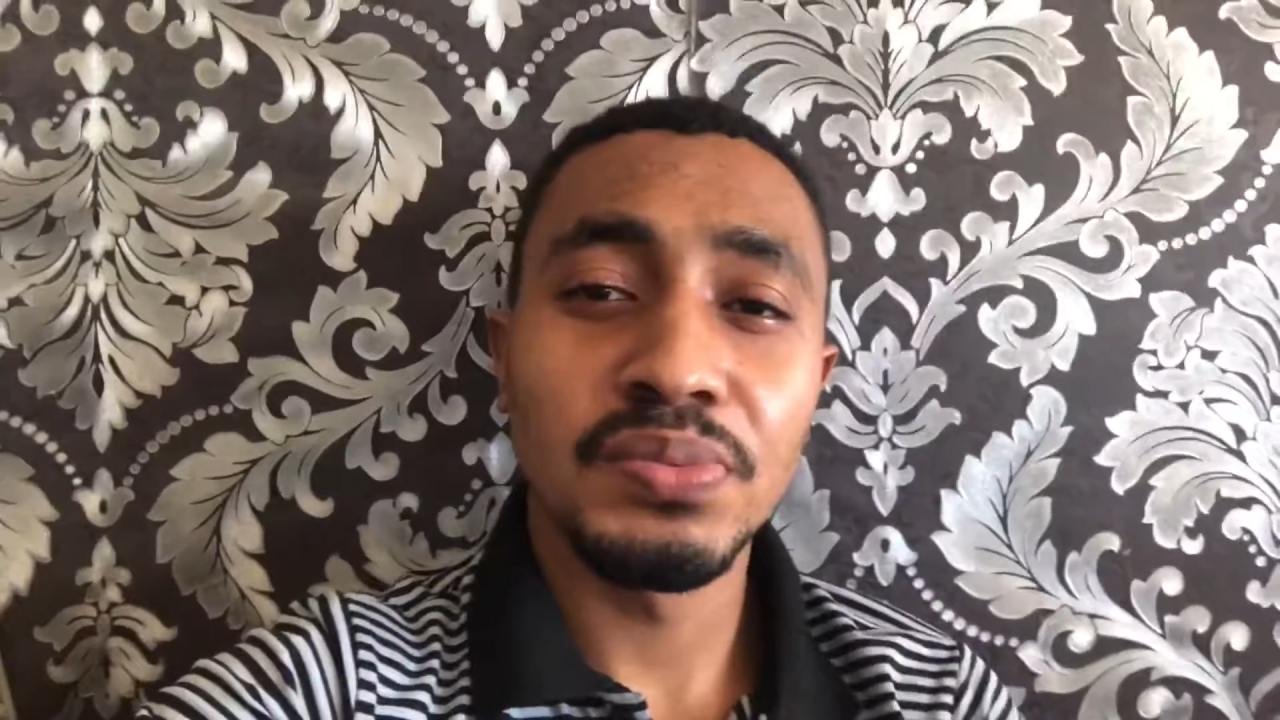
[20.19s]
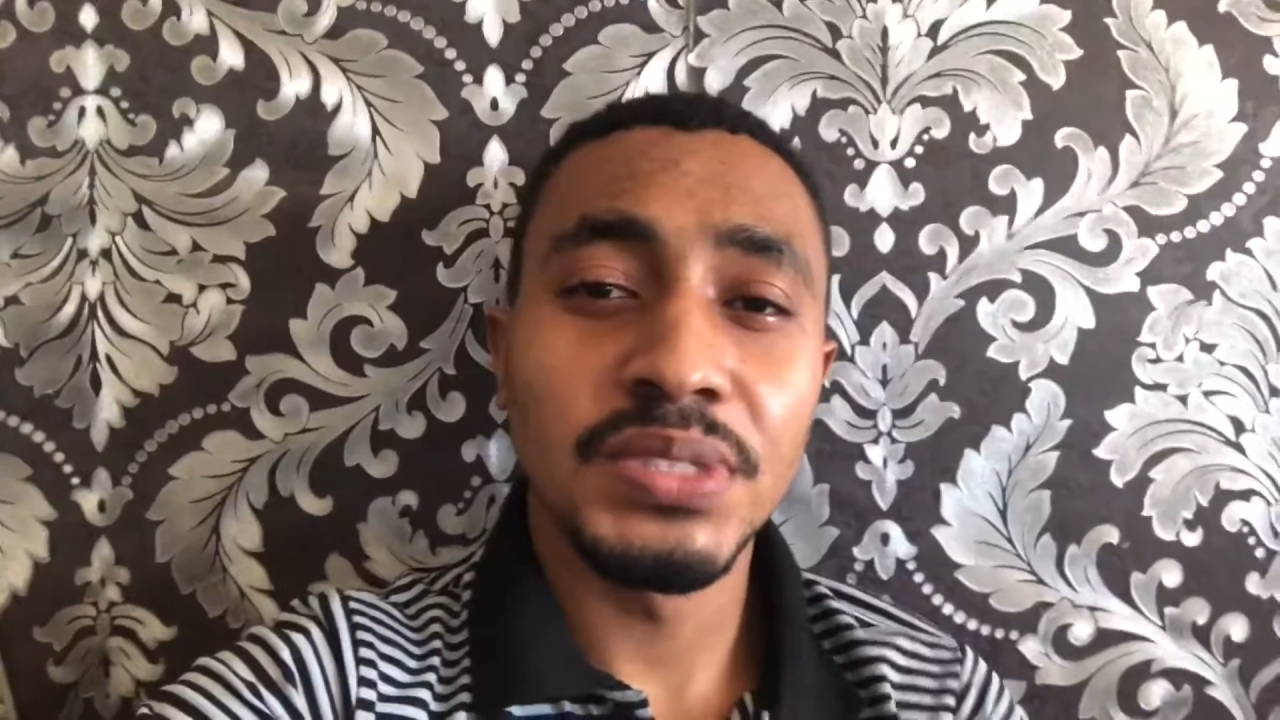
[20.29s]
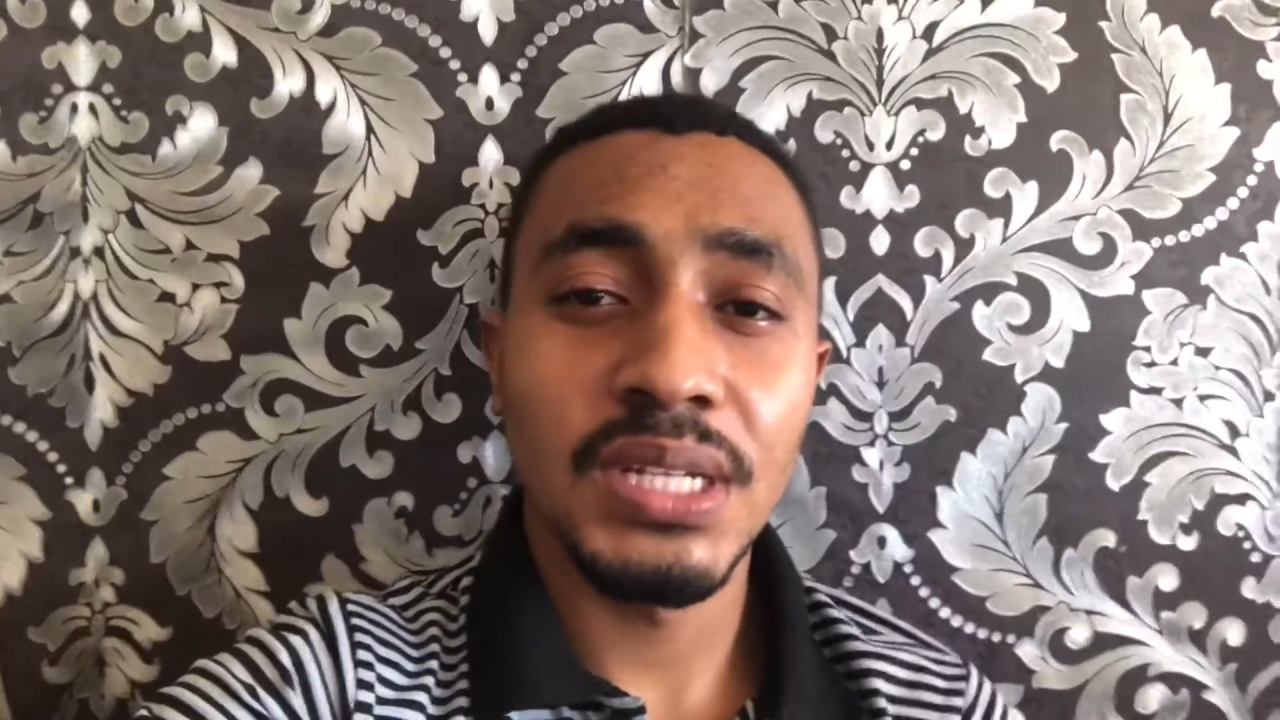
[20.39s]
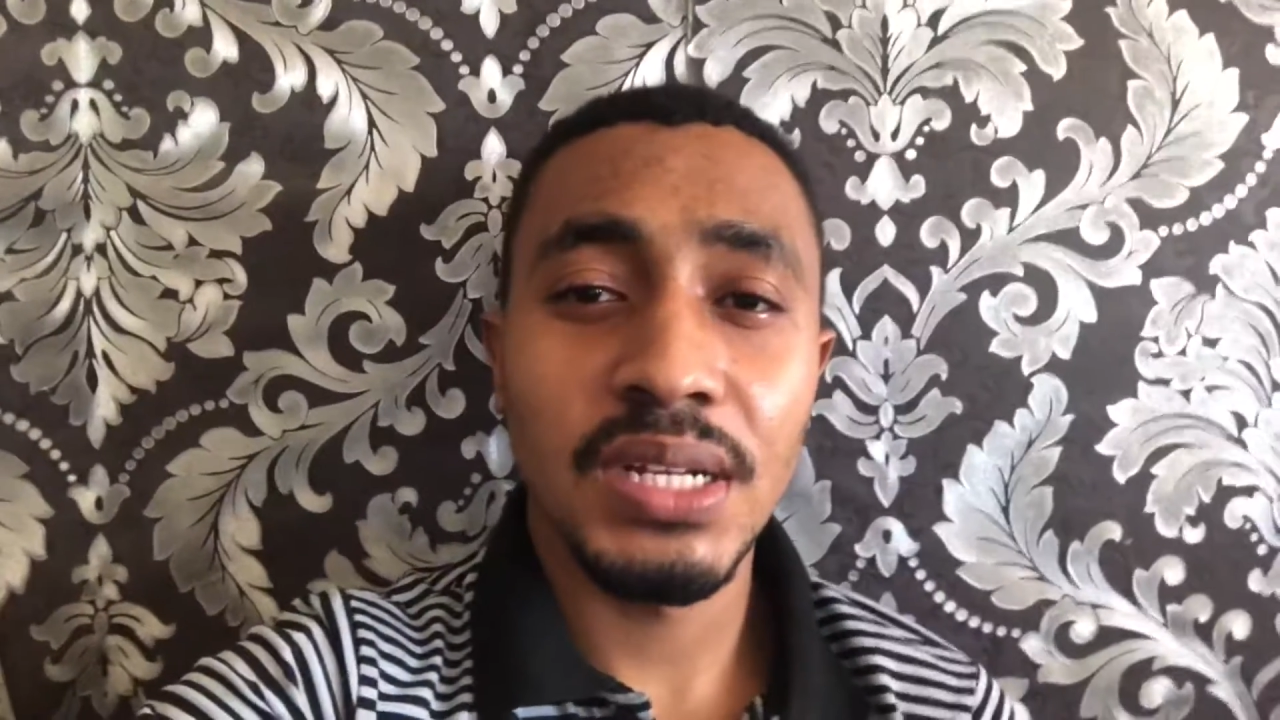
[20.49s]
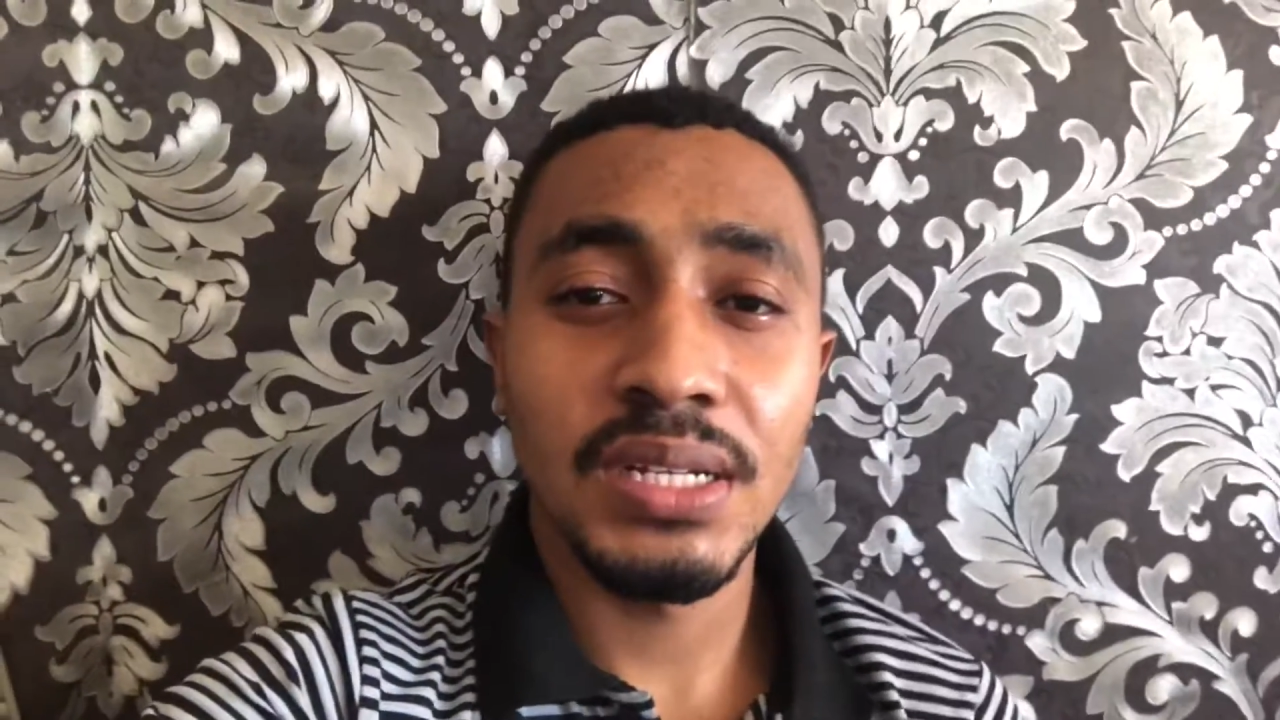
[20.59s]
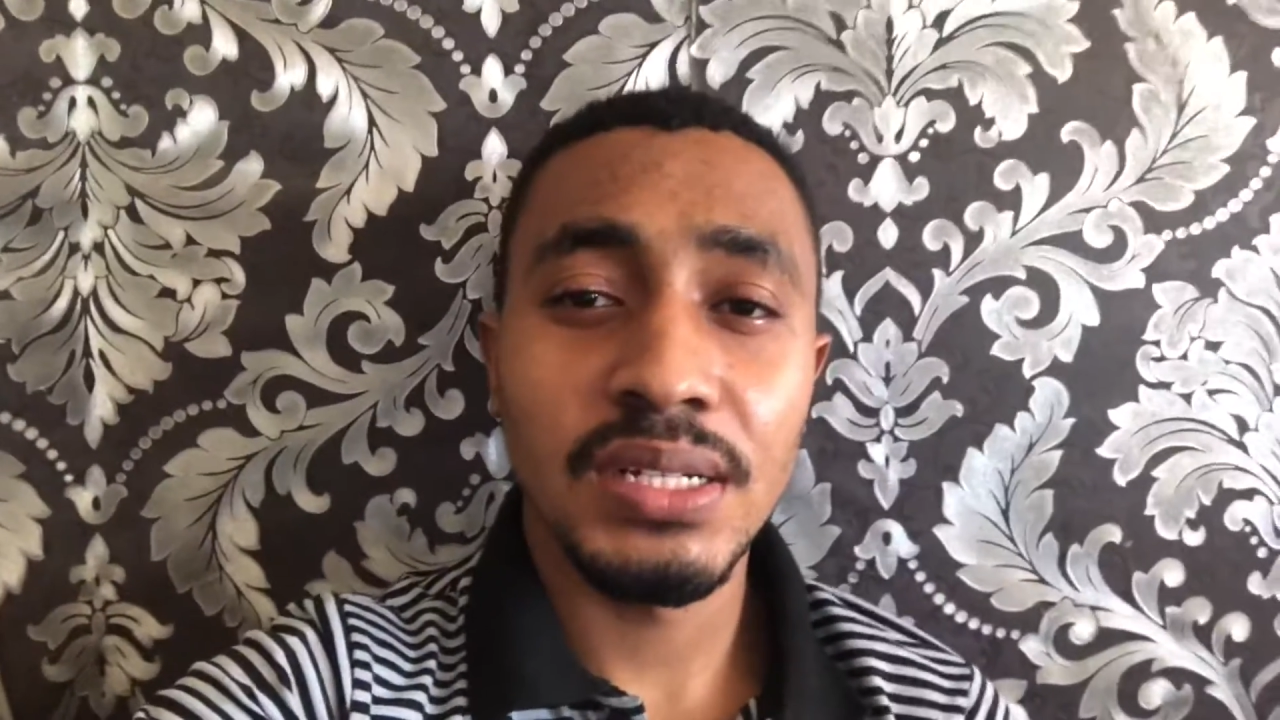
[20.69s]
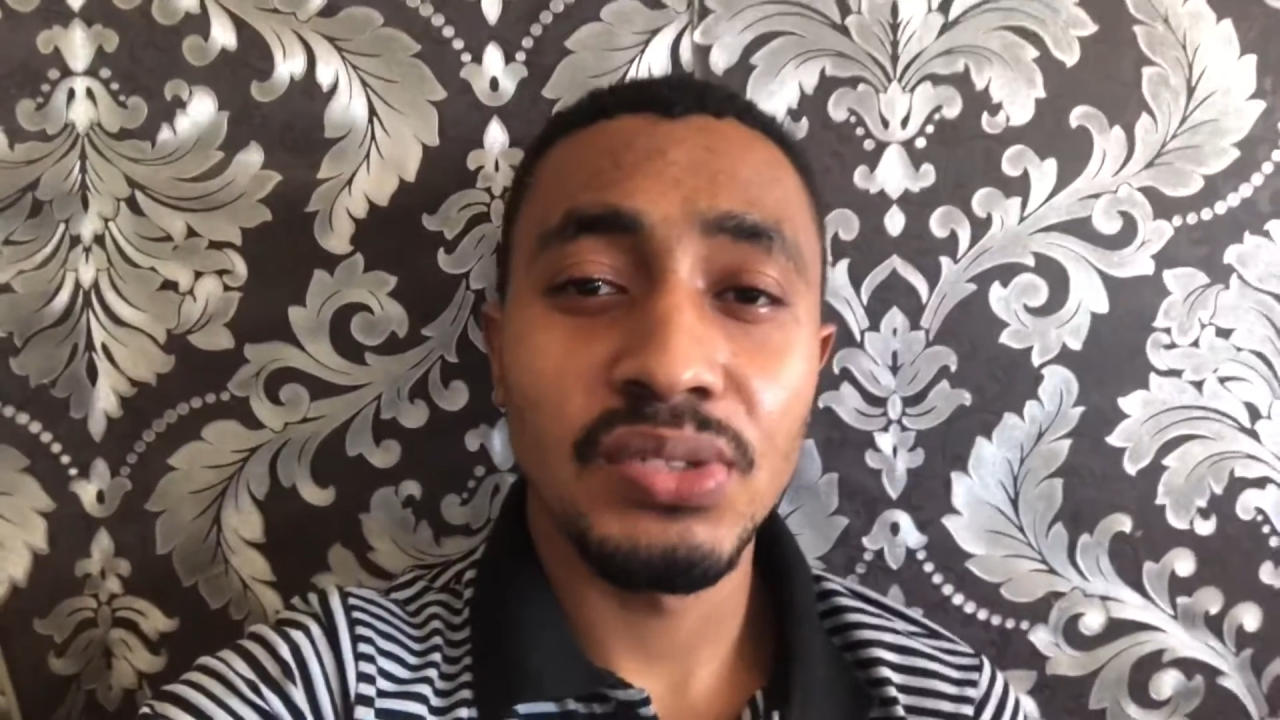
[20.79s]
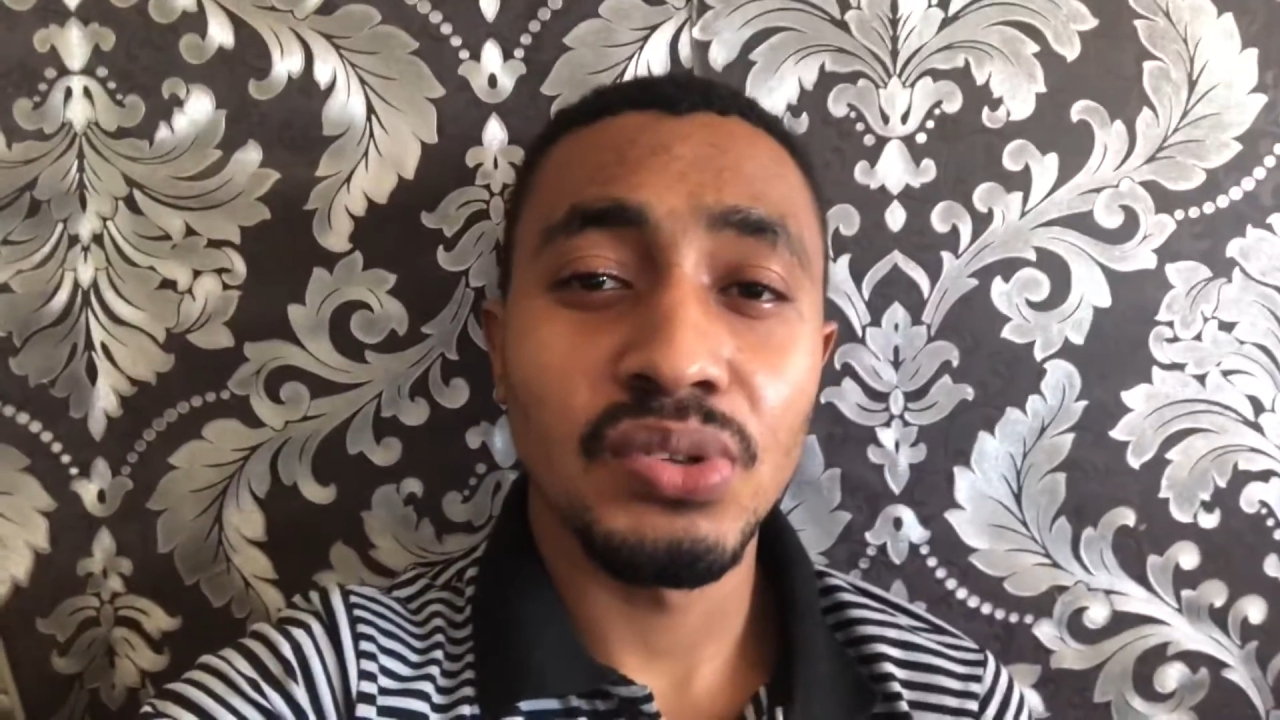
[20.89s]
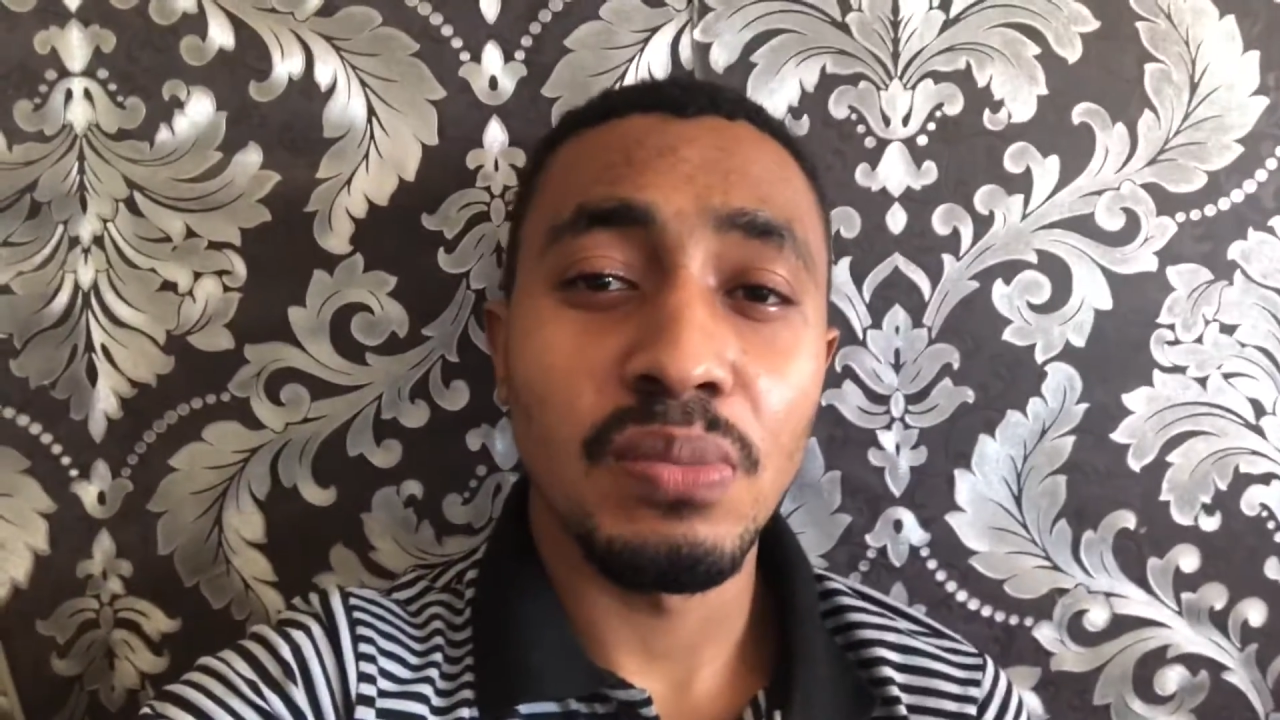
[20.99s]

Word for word: channel it's a